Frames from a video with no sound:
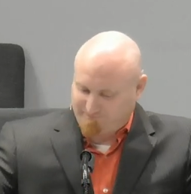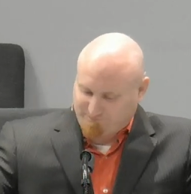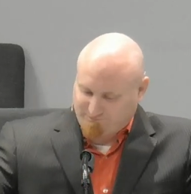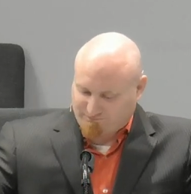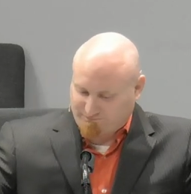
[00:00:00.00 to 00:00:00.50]

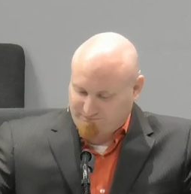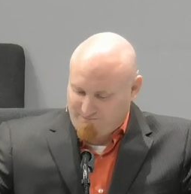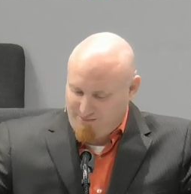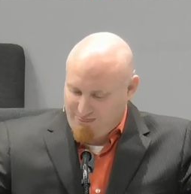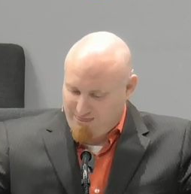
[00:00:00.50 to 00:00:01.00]

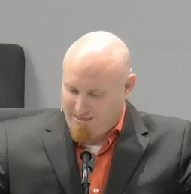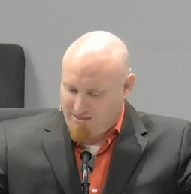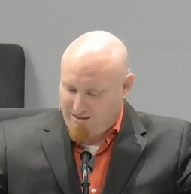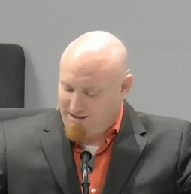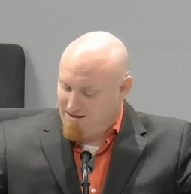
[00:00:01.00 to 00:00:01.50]

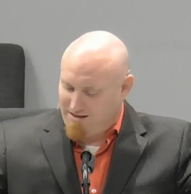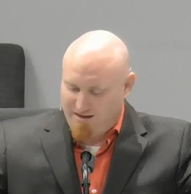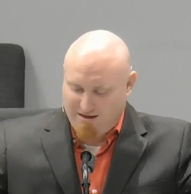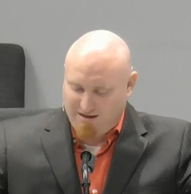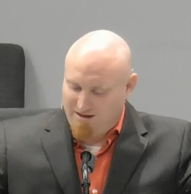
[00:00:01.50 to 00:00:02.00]

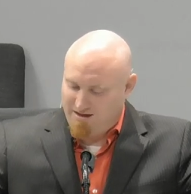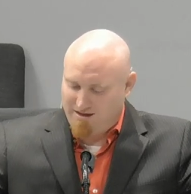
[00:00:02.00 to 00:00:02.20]
Nothing is said.